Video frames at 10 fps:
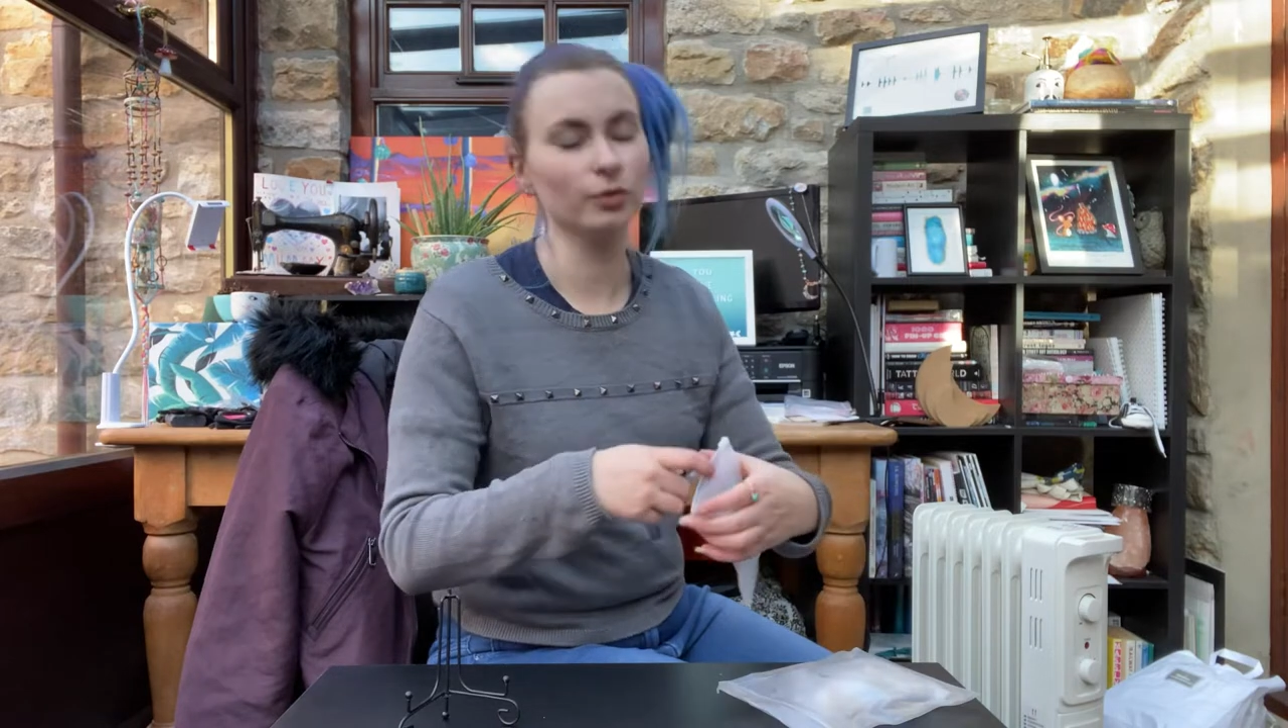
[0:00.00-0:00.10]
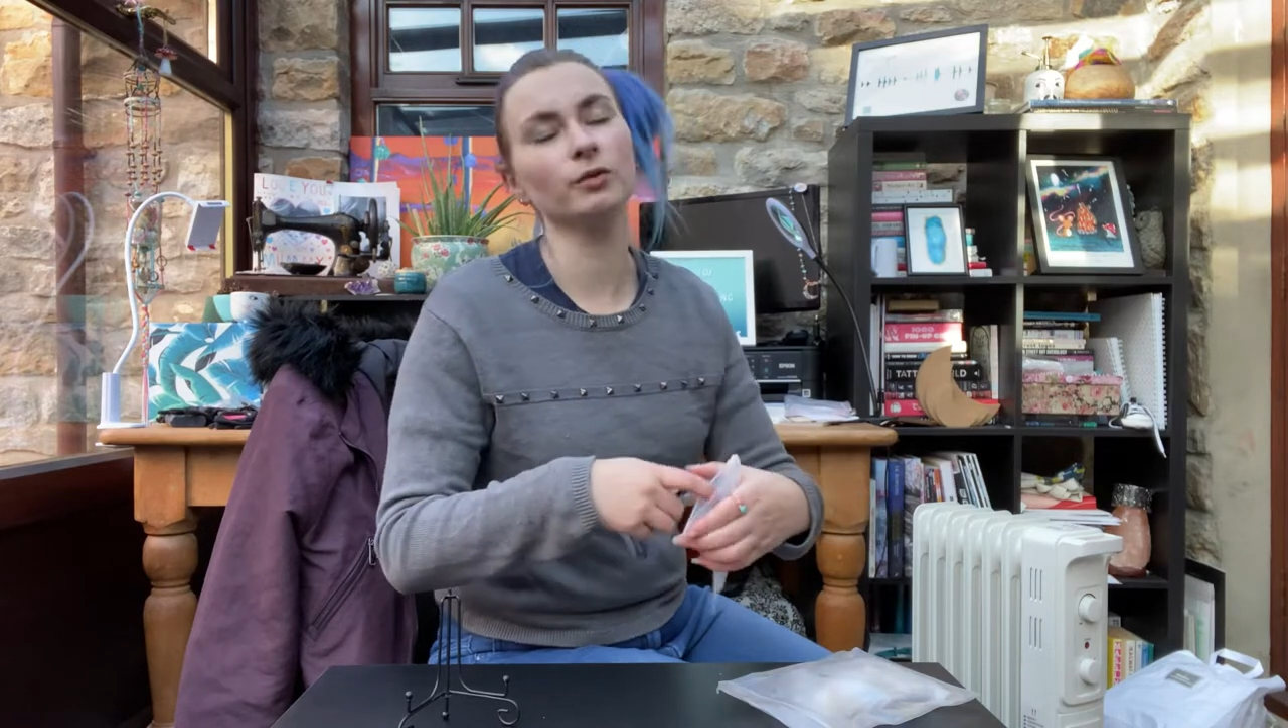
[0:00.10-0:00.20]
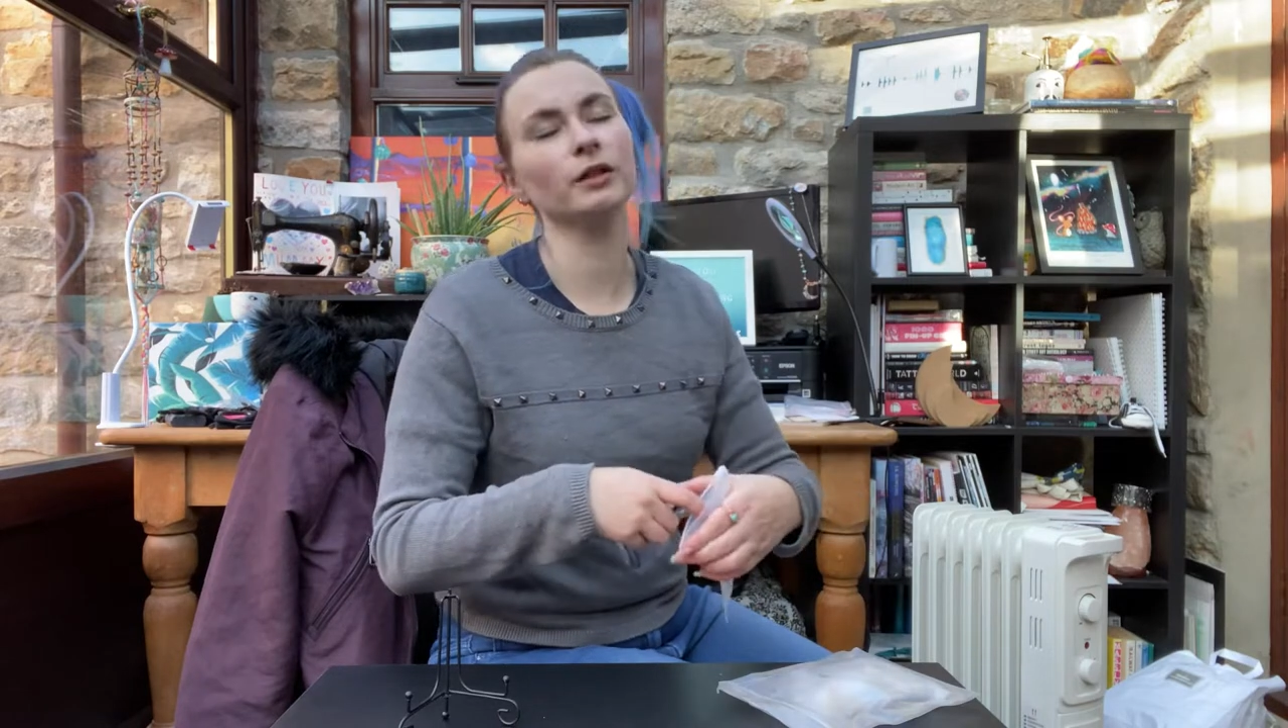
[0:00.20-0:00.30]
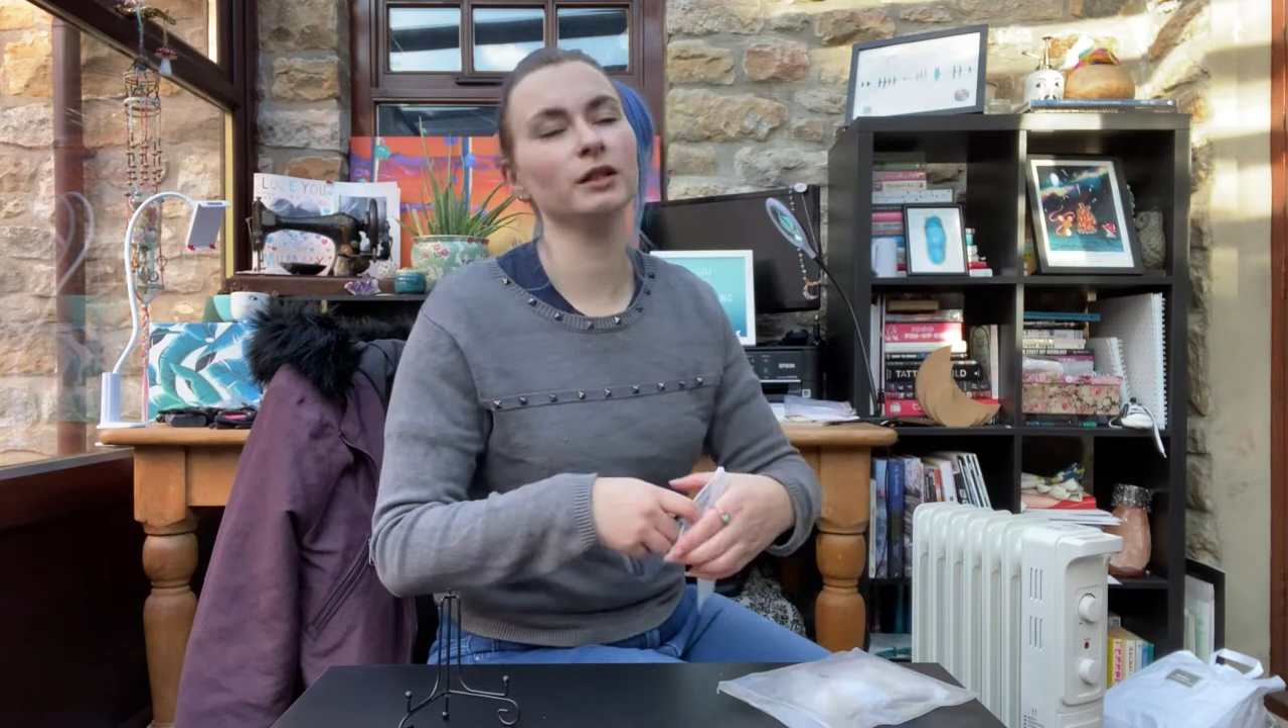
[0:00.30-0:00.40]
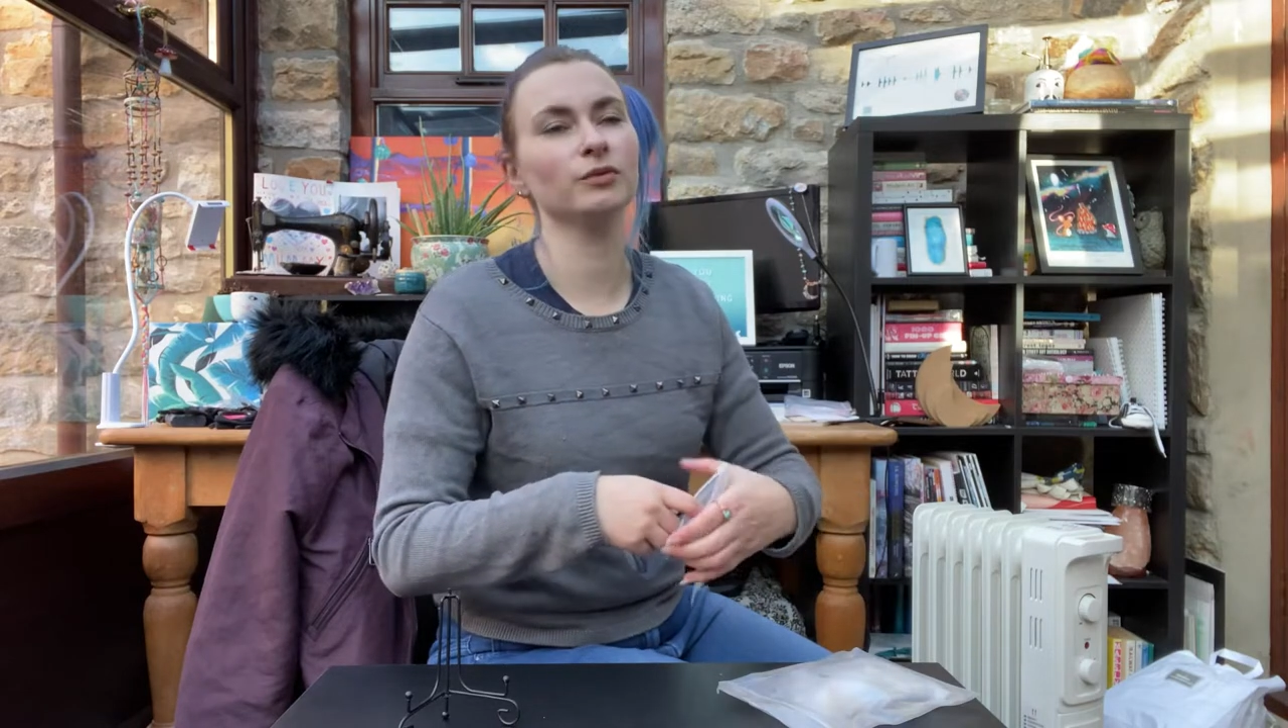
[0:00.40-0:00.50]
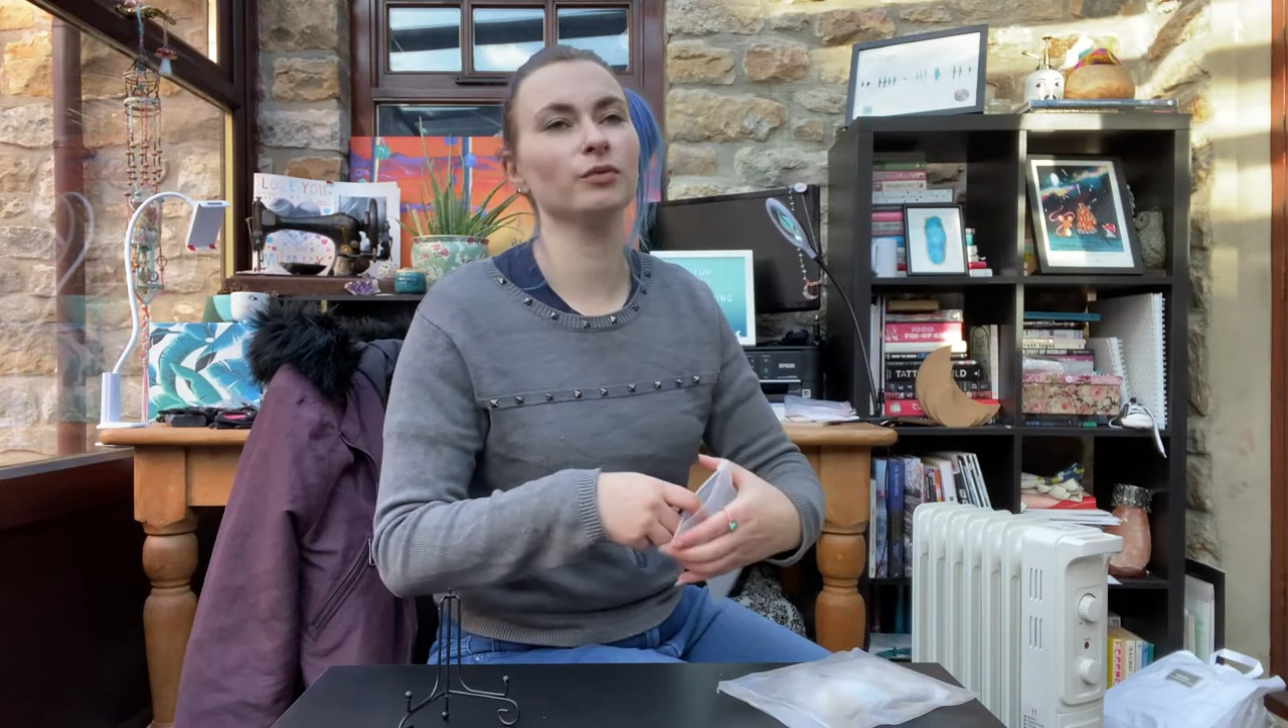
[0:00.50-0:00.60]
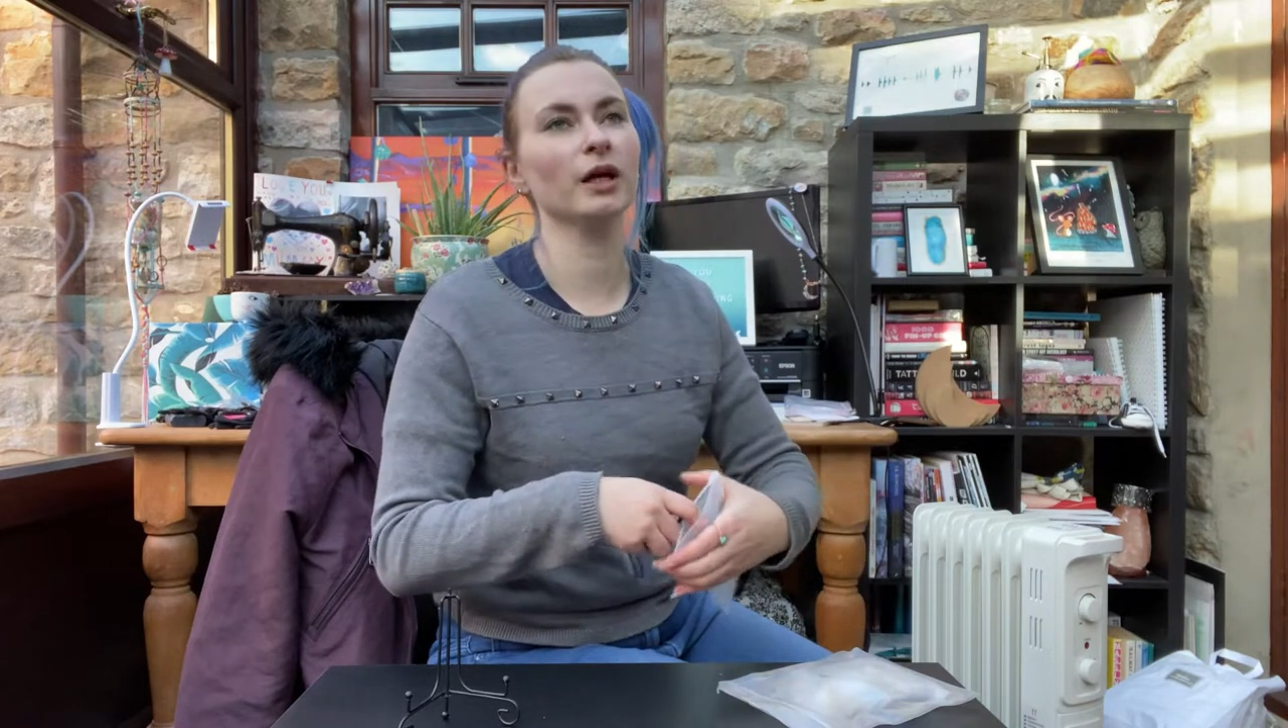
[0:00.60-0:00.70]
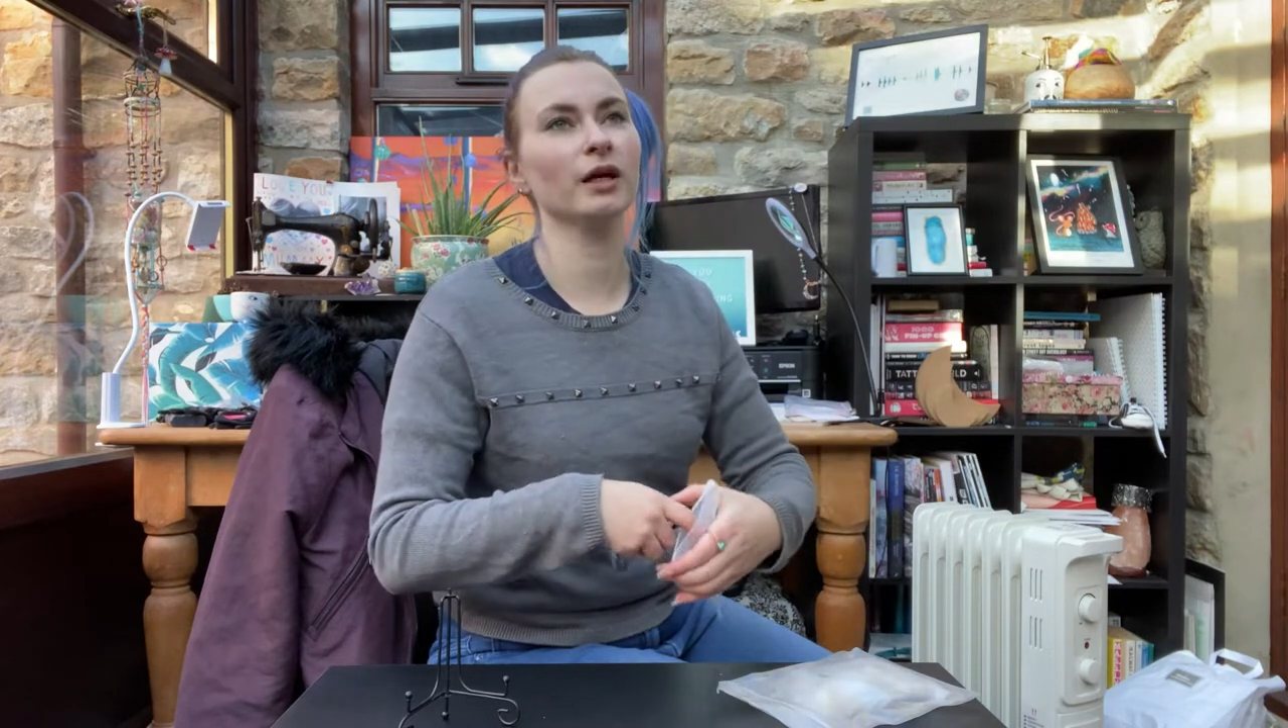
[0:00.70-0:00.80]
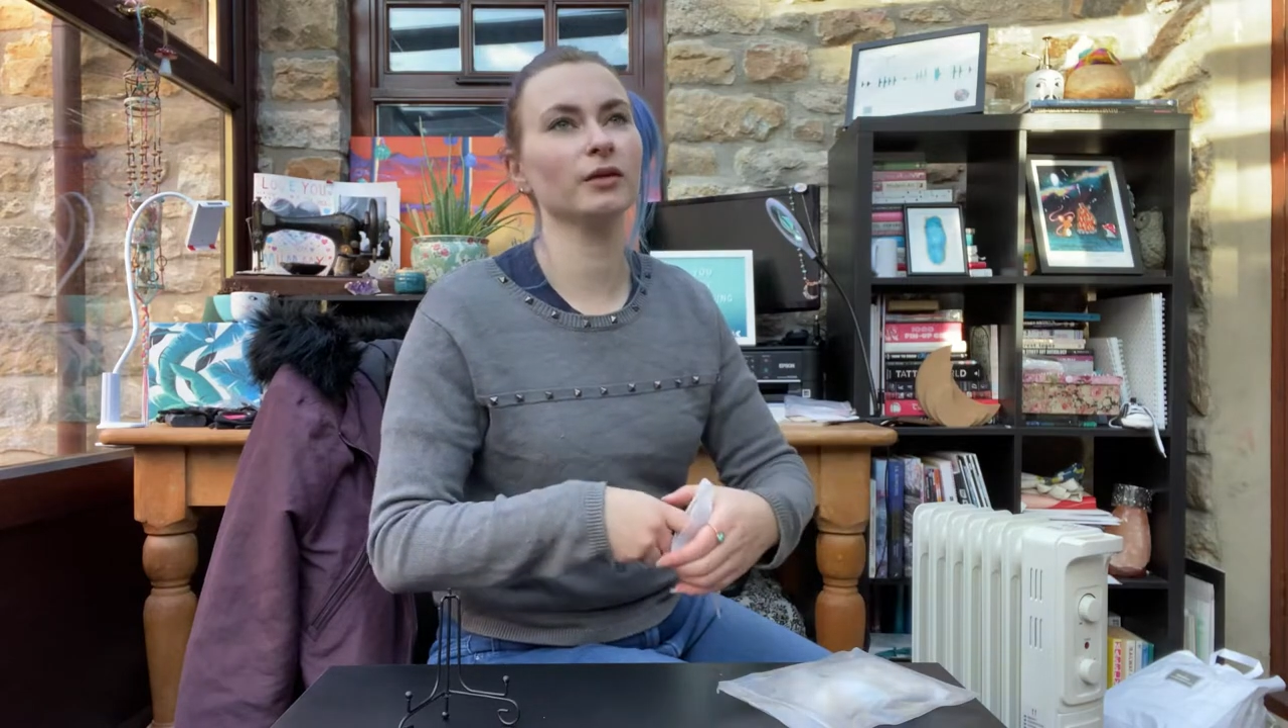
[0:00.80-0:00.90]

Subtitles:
all these rare